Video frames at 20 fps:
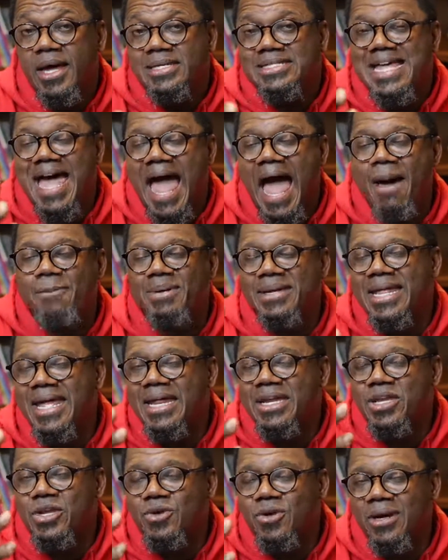to happen
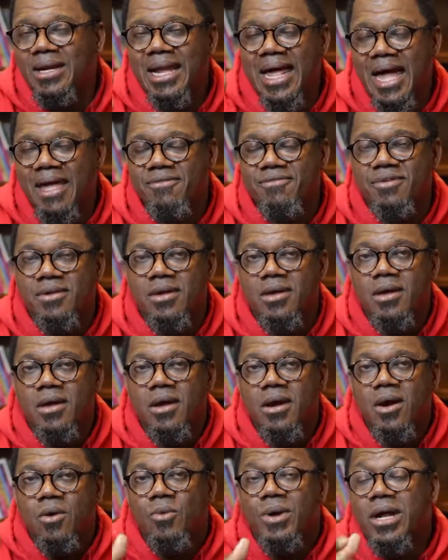in your life,
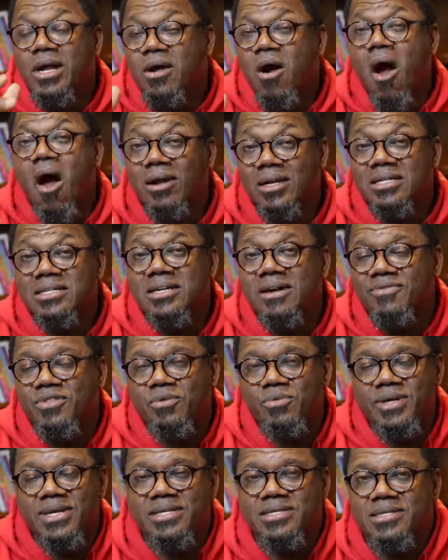regardless of
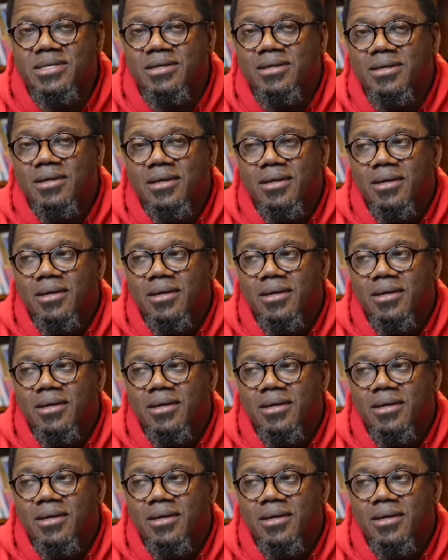the reason,